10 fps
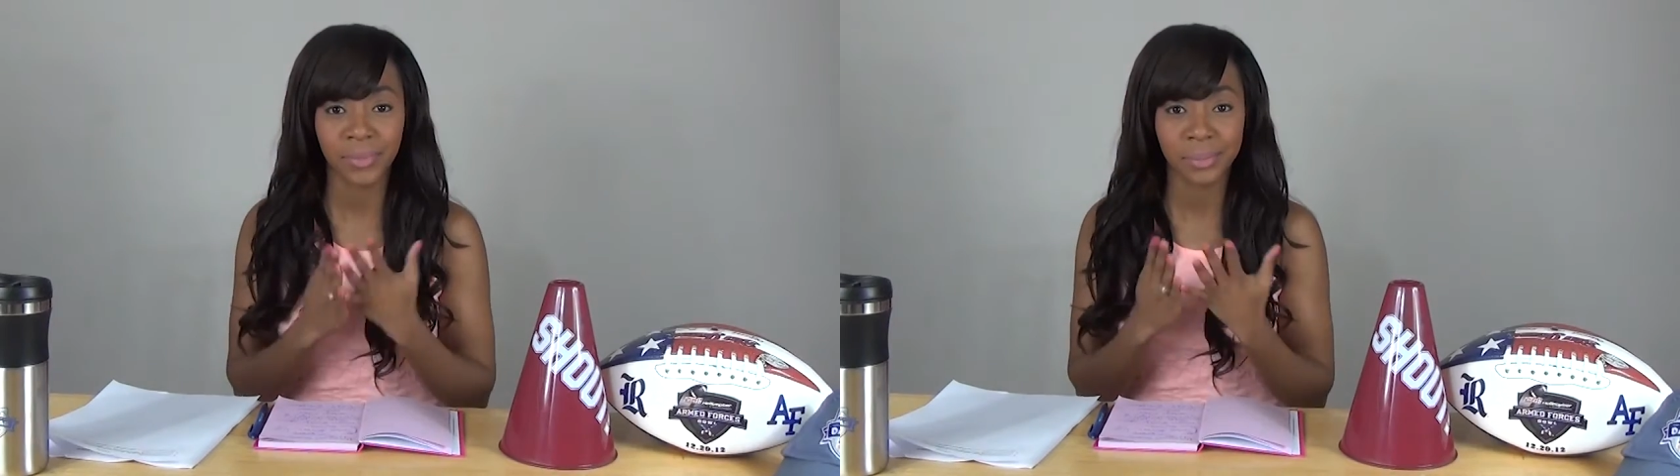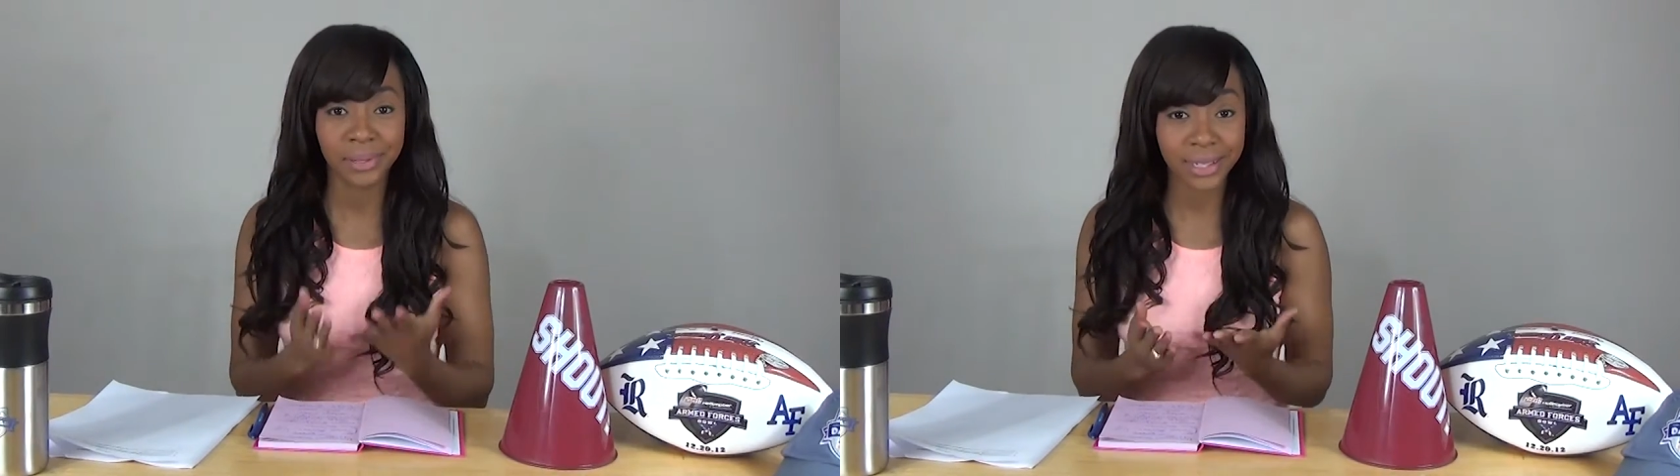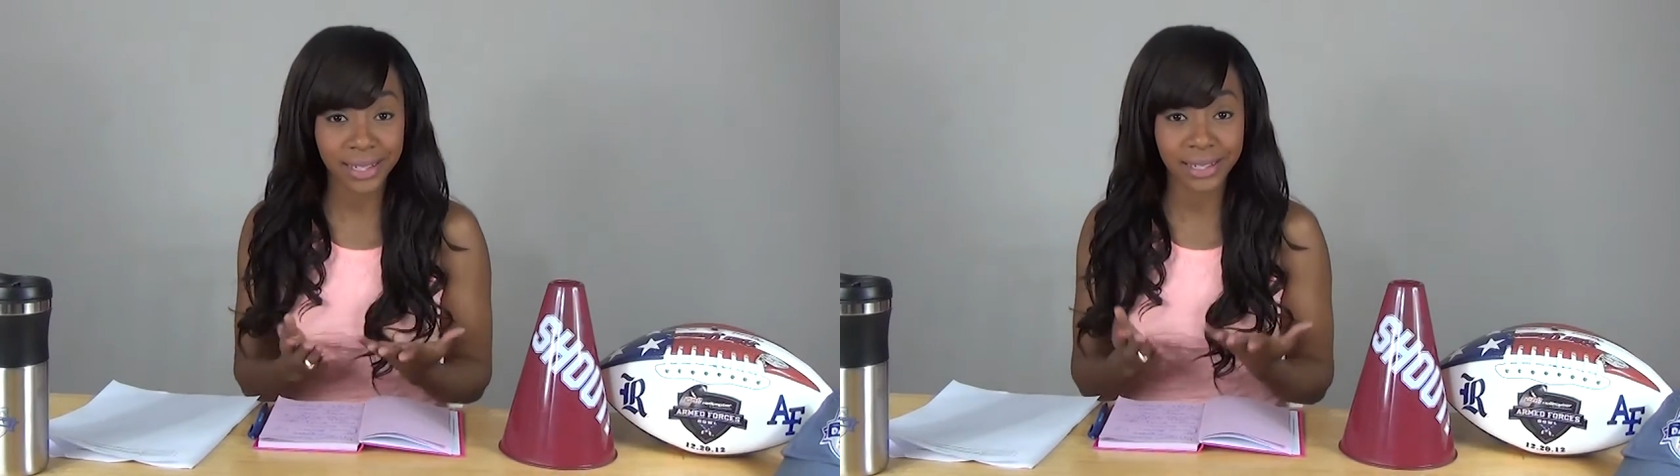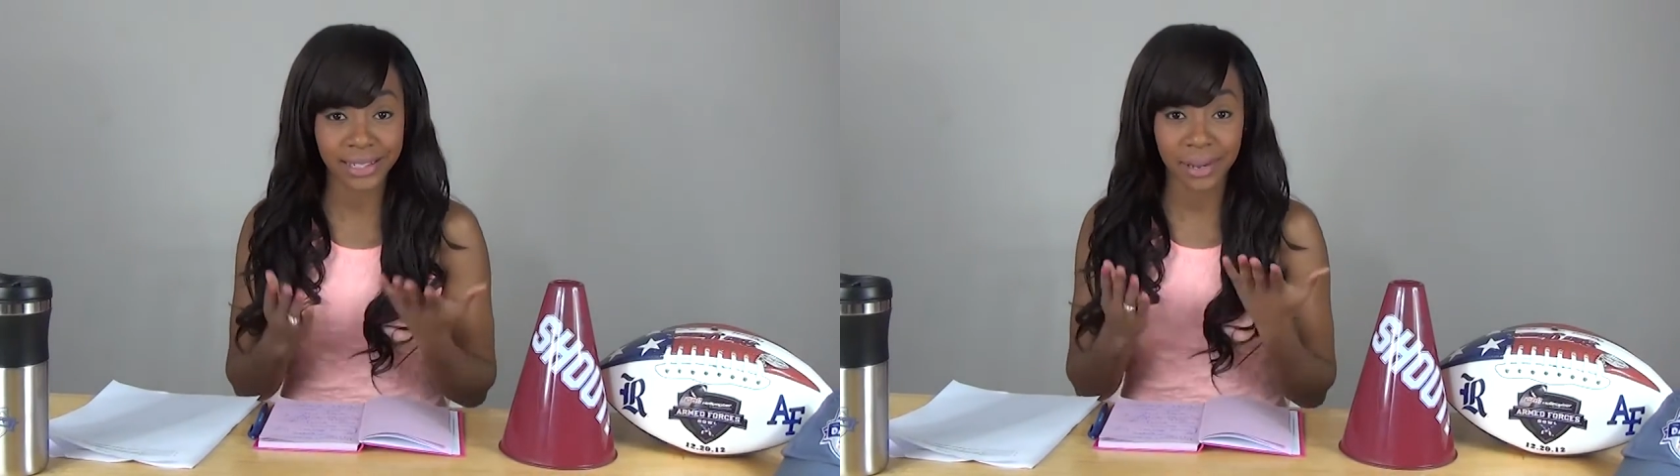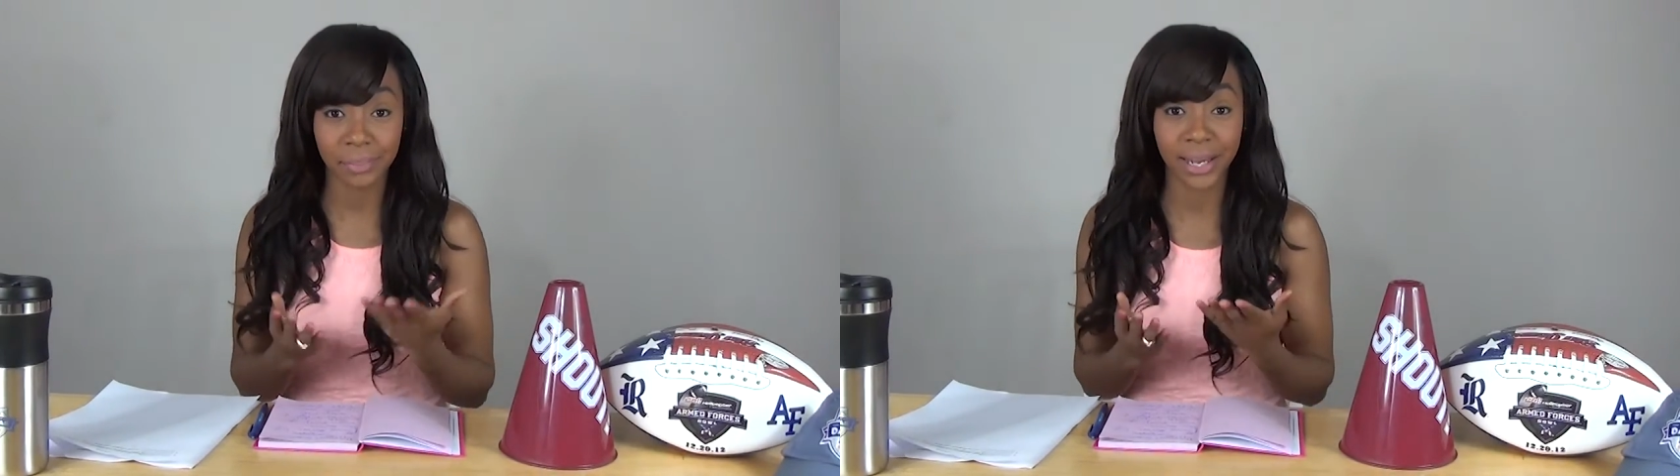please,
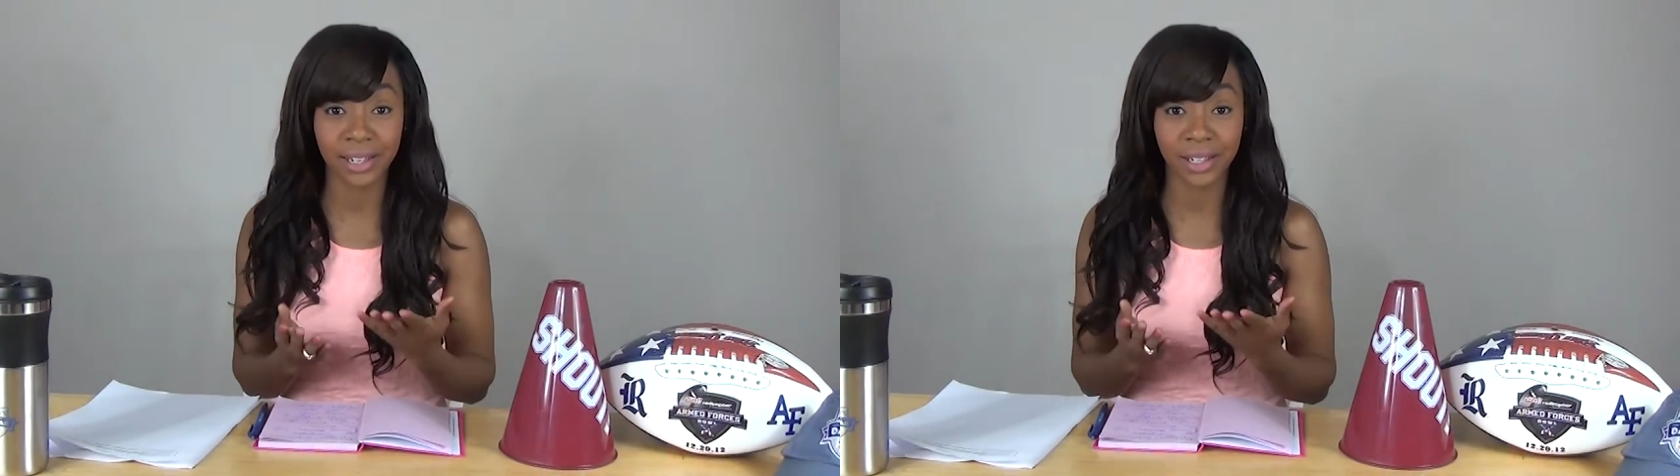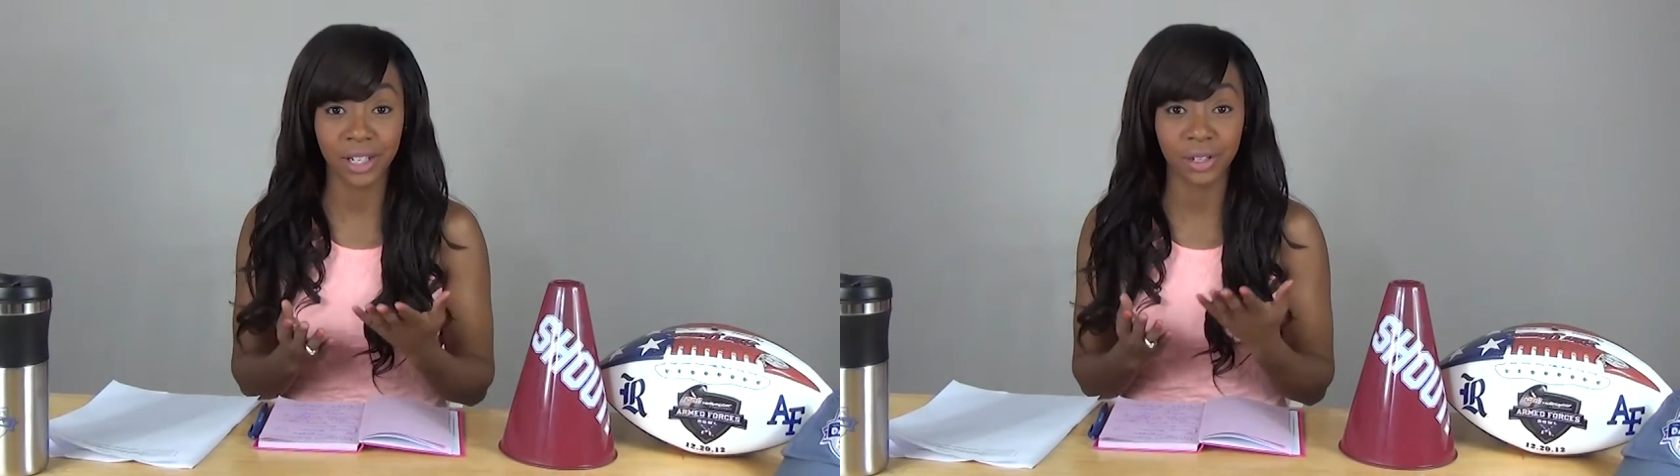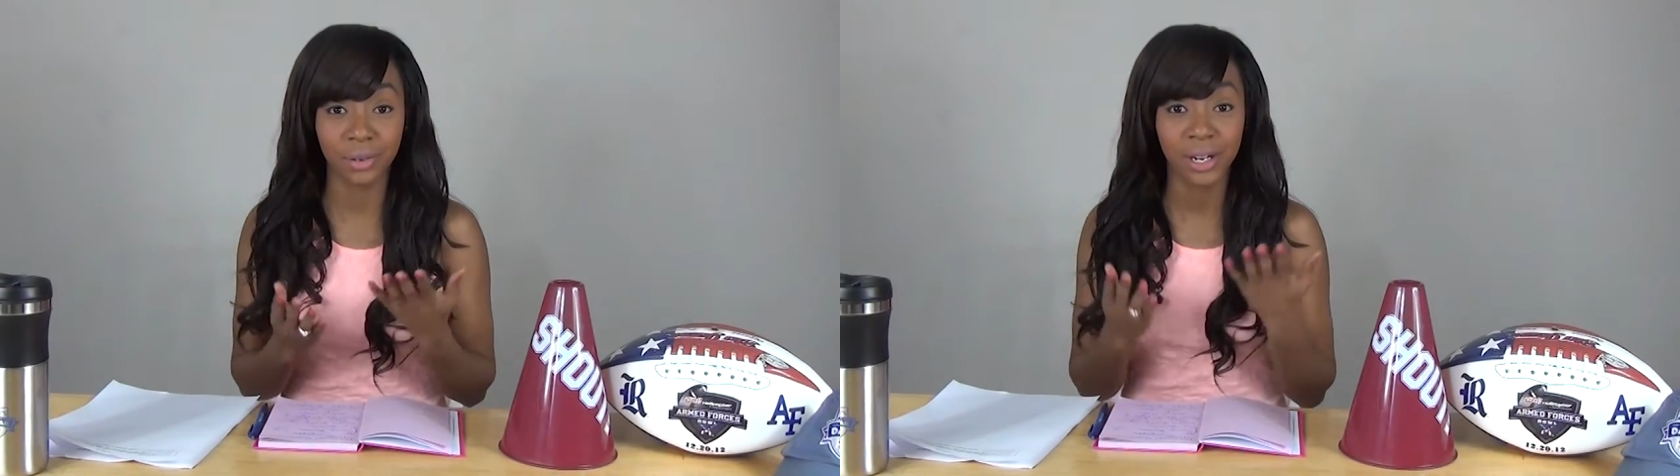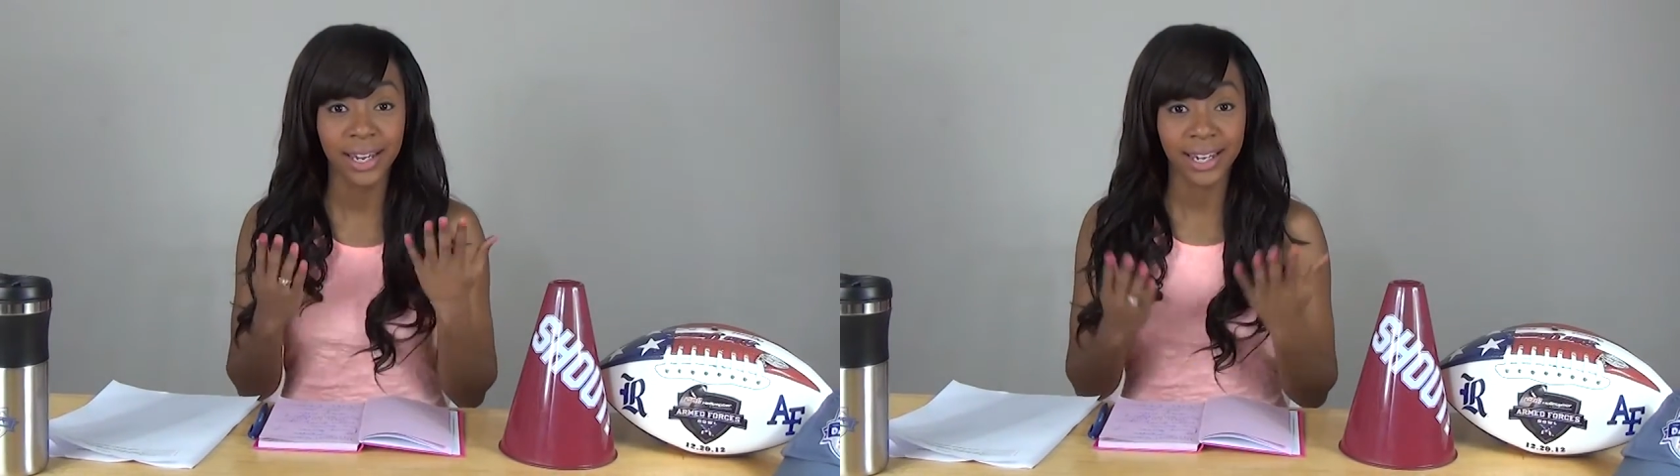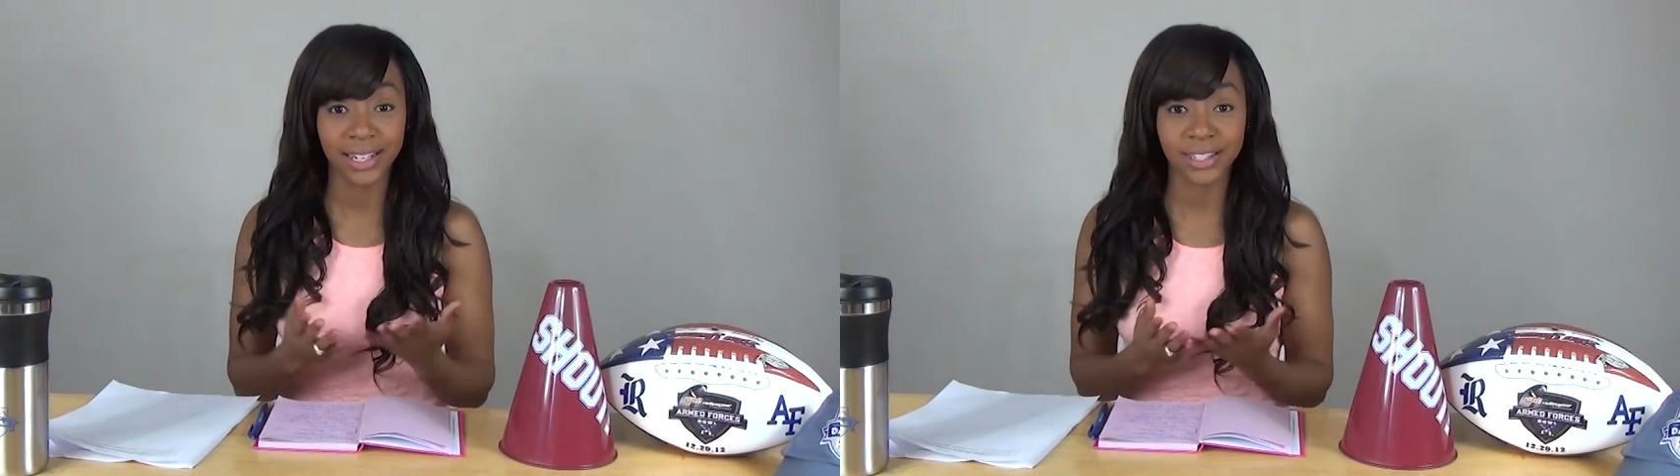I'm begging you,
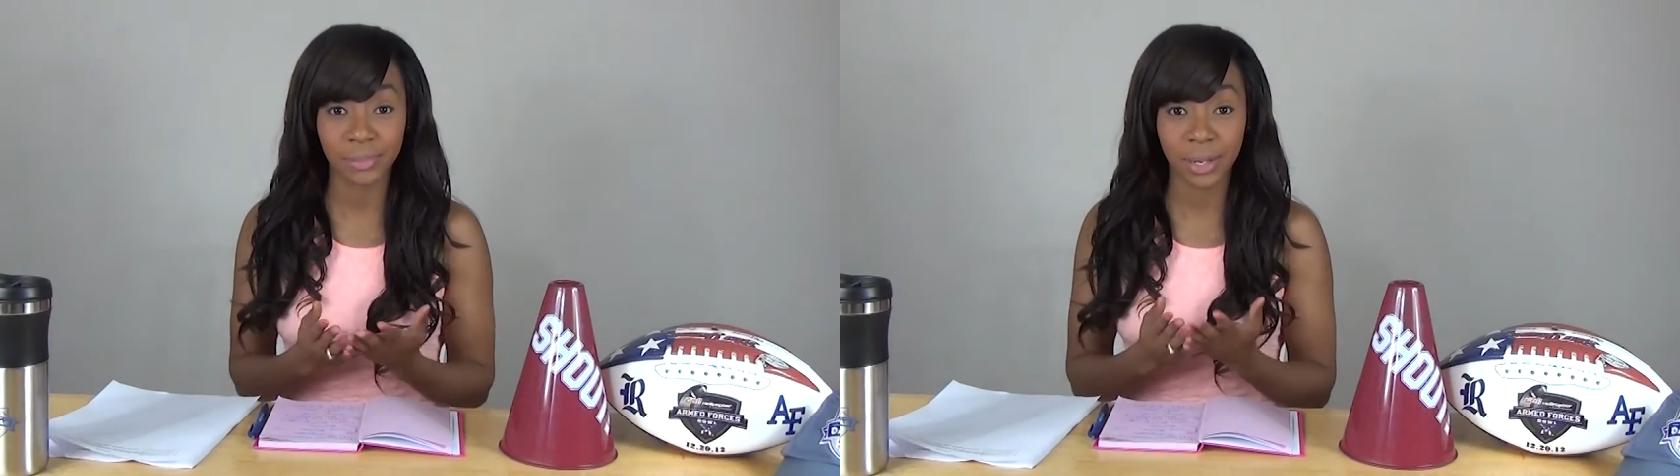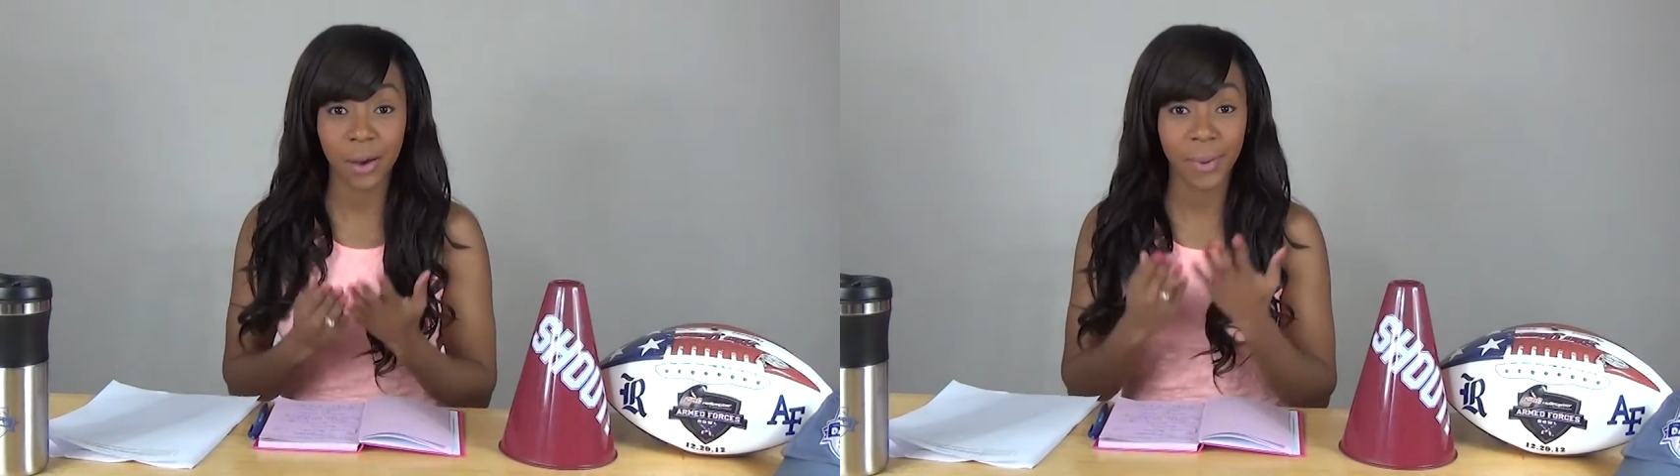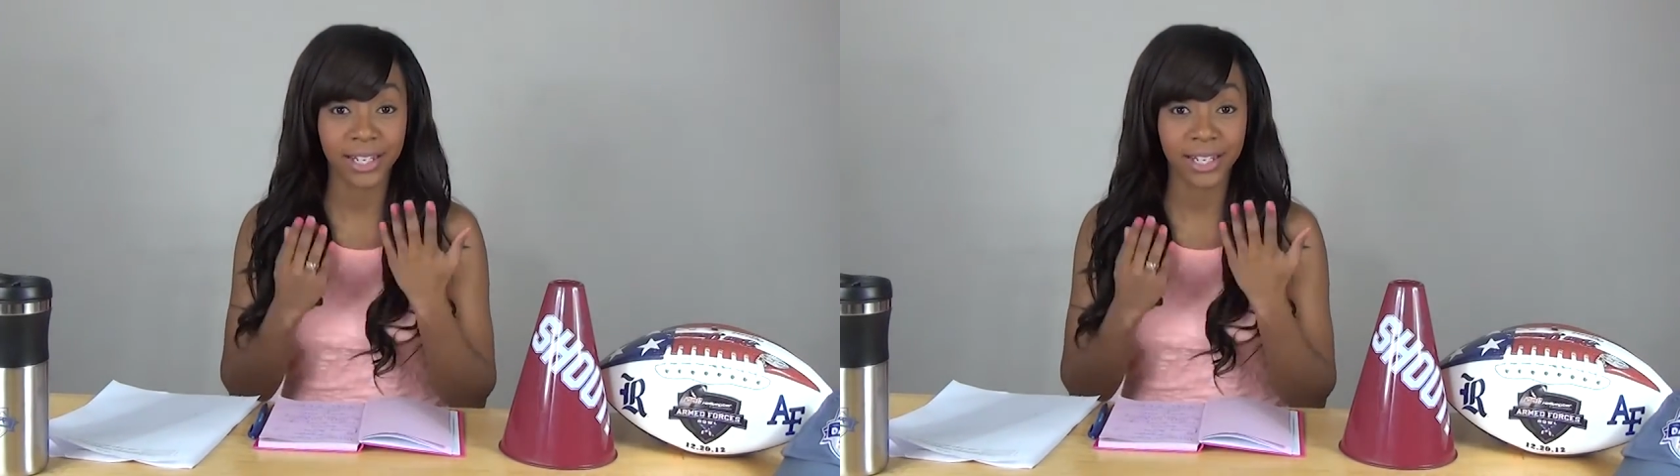get some help.